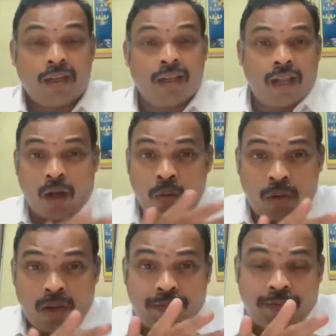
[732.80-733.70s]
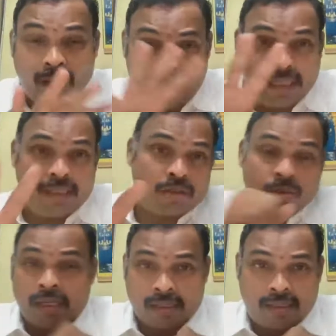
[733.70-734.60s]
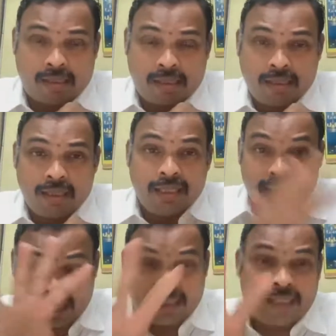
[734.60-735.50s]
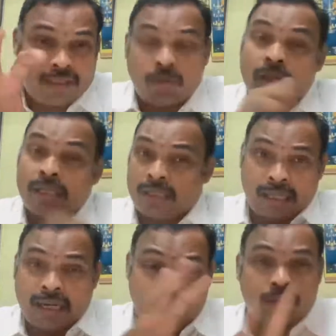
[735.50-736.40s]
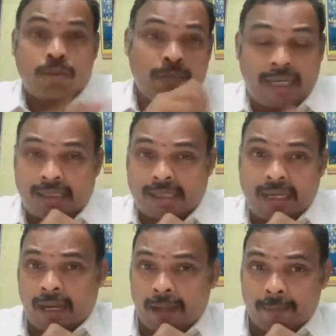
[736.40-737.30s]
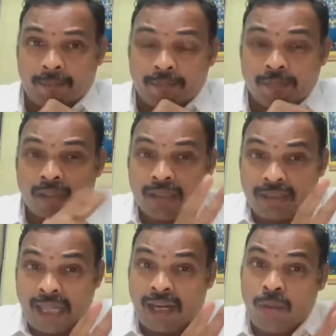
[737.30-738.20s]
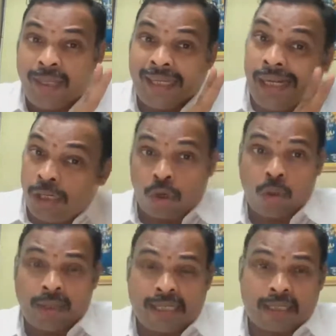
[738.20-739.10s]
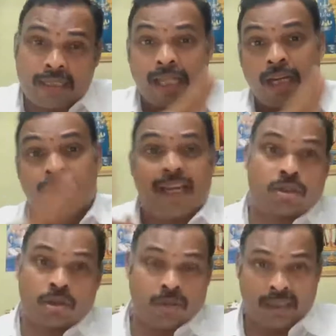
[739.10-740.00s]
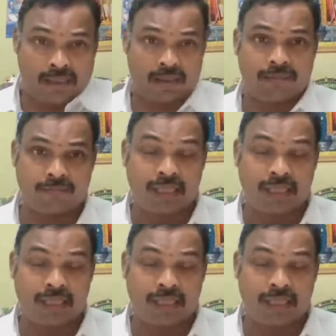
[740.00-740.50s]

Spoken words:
out of 40 students, 30 students in a classroom, let us take up. There will be introverts, there will be extroverts.